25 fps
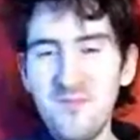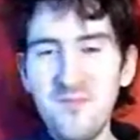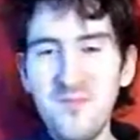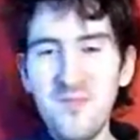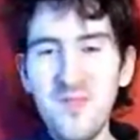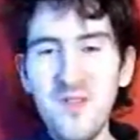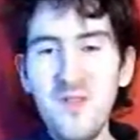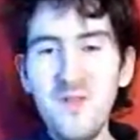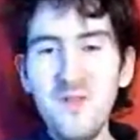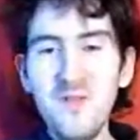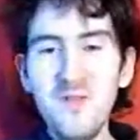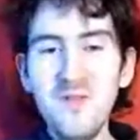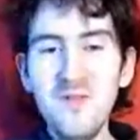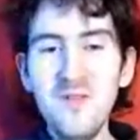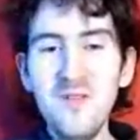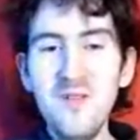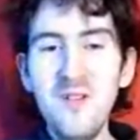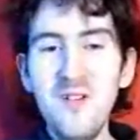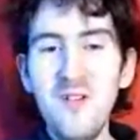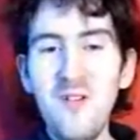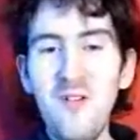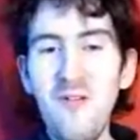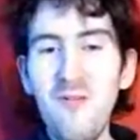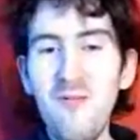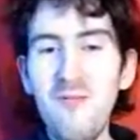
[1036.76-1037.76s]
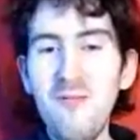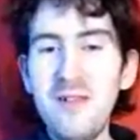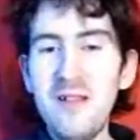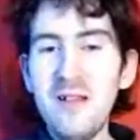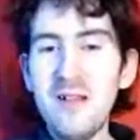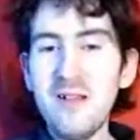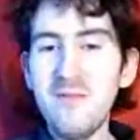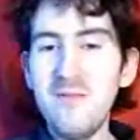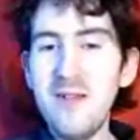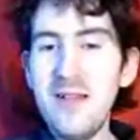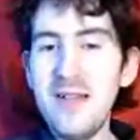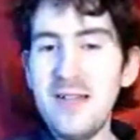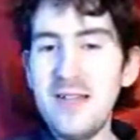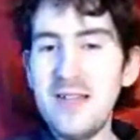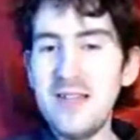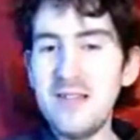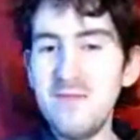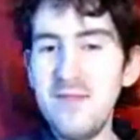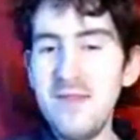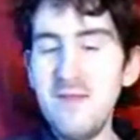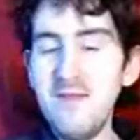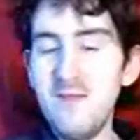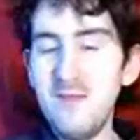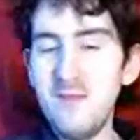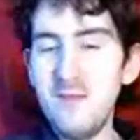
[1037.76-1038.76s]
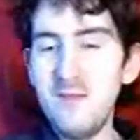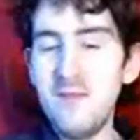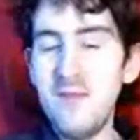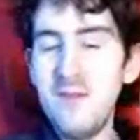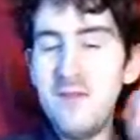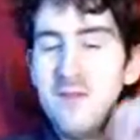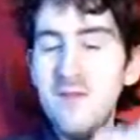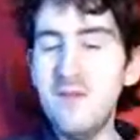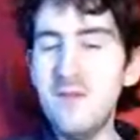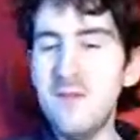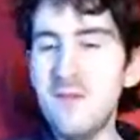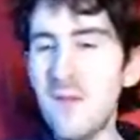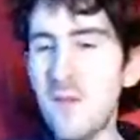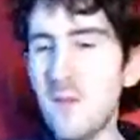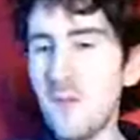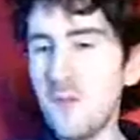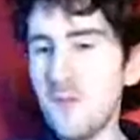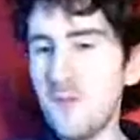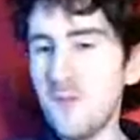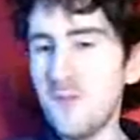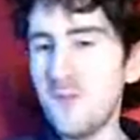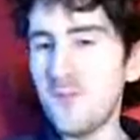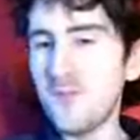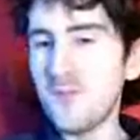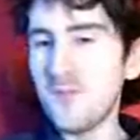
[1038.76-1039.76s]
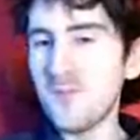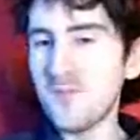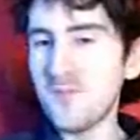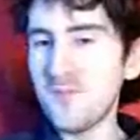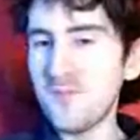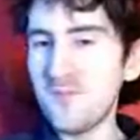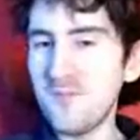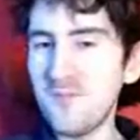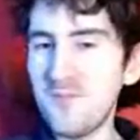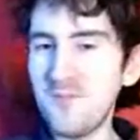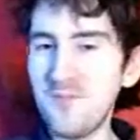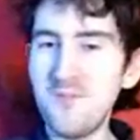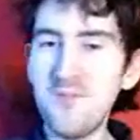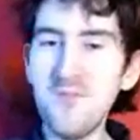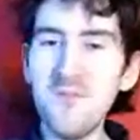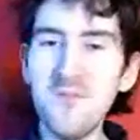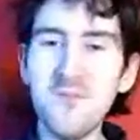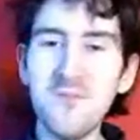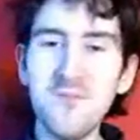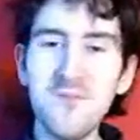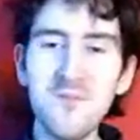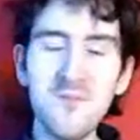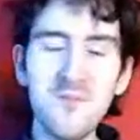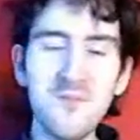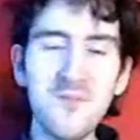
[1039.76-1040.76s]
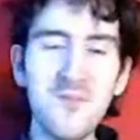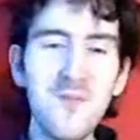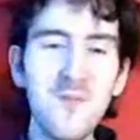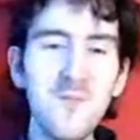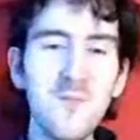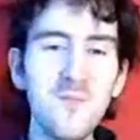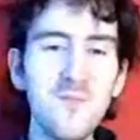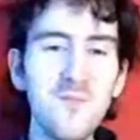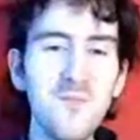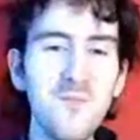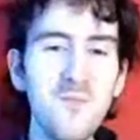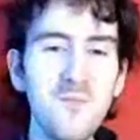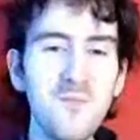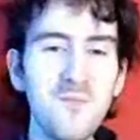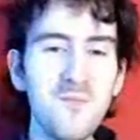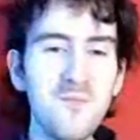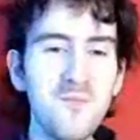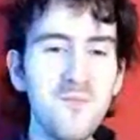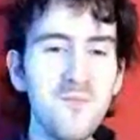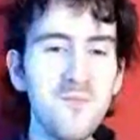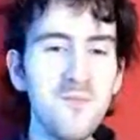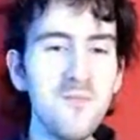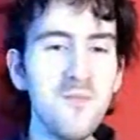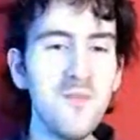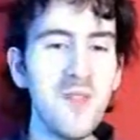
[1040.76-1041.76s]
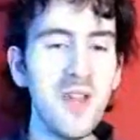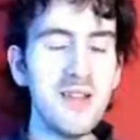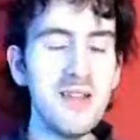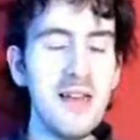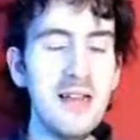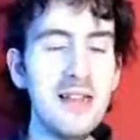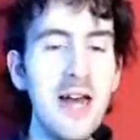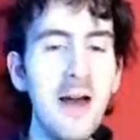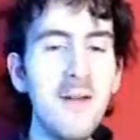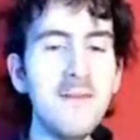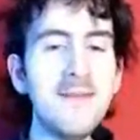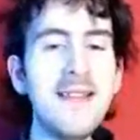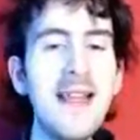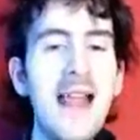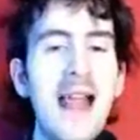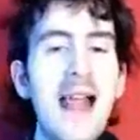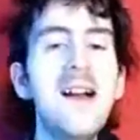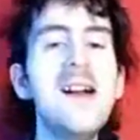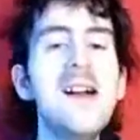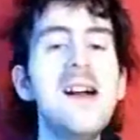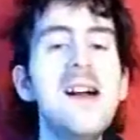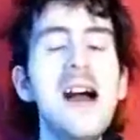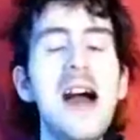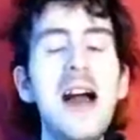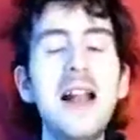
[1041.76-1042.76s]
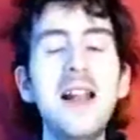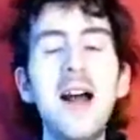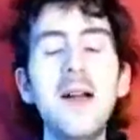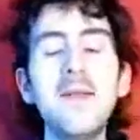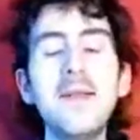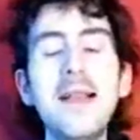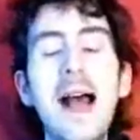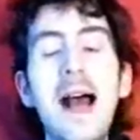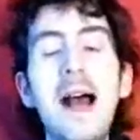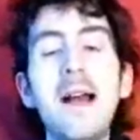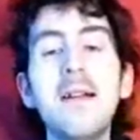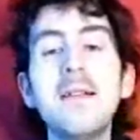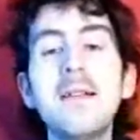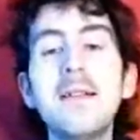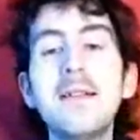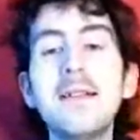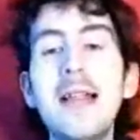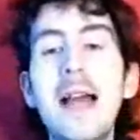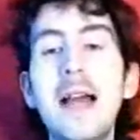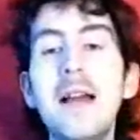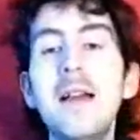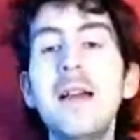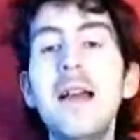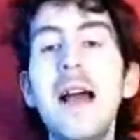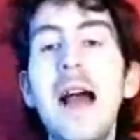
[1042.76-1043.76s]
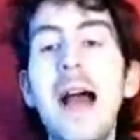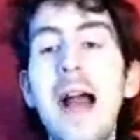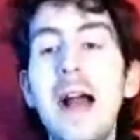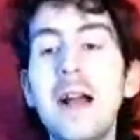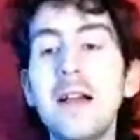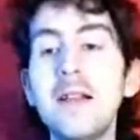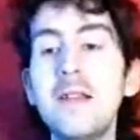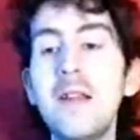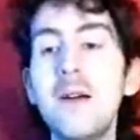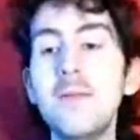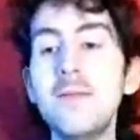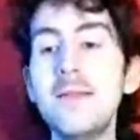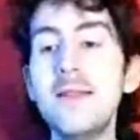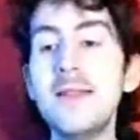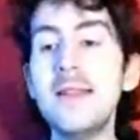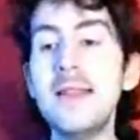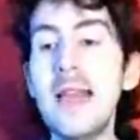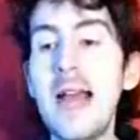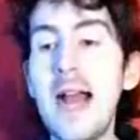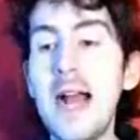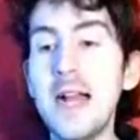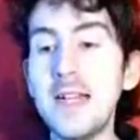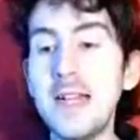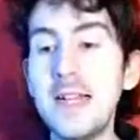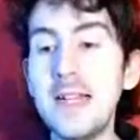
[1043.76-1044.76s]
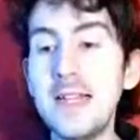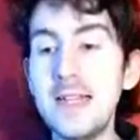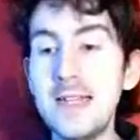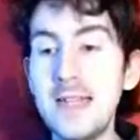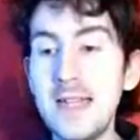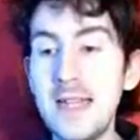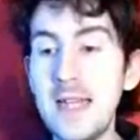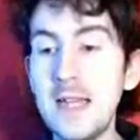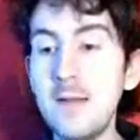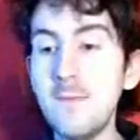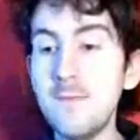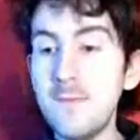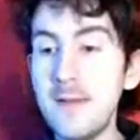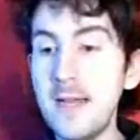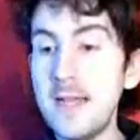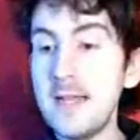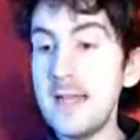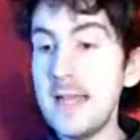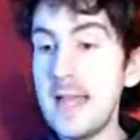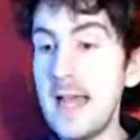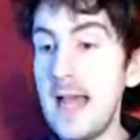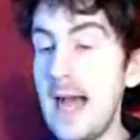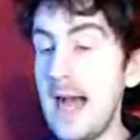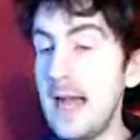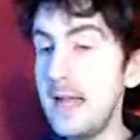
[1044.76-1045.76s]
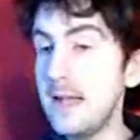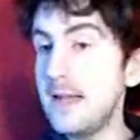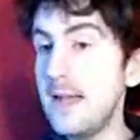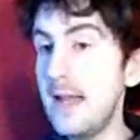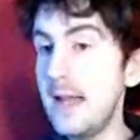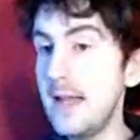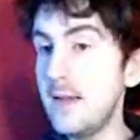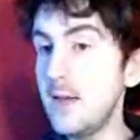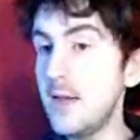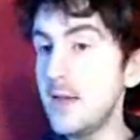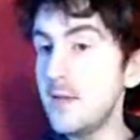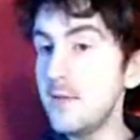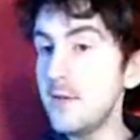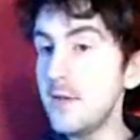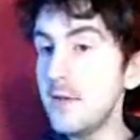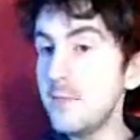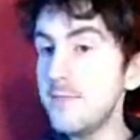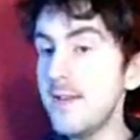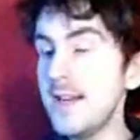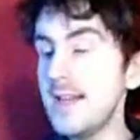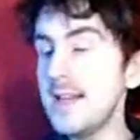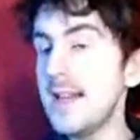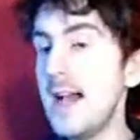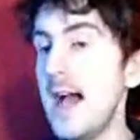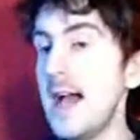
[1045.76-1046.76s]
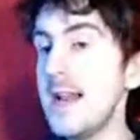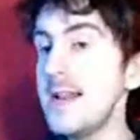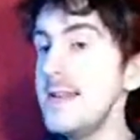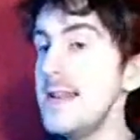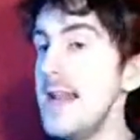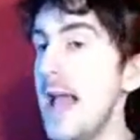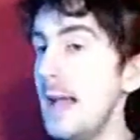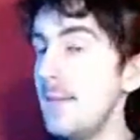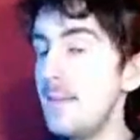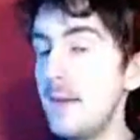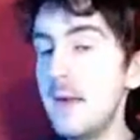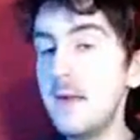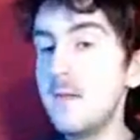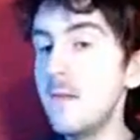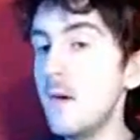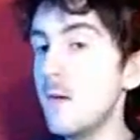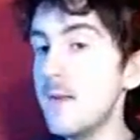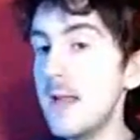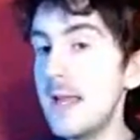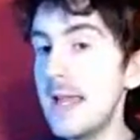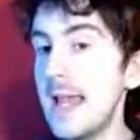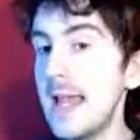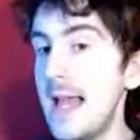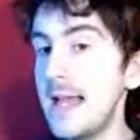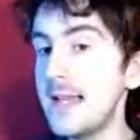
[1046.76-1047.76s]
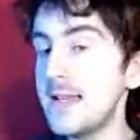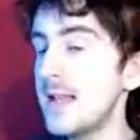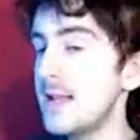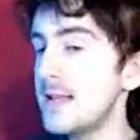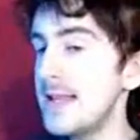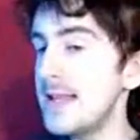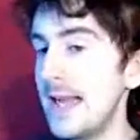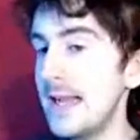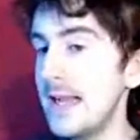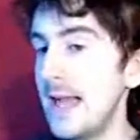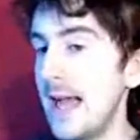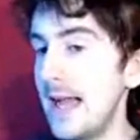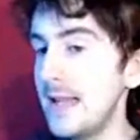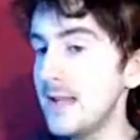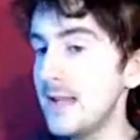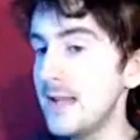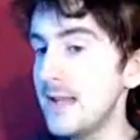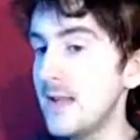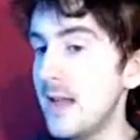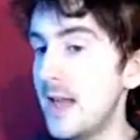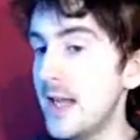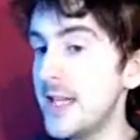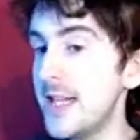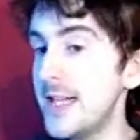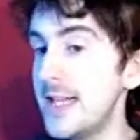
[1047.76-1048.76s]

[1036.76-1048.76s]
Oh, with a quick, swift move. So I loved it. I loved how I loved to see, actually seeing Rita get her hands dirty, because Rita never normally gets her hands dirty.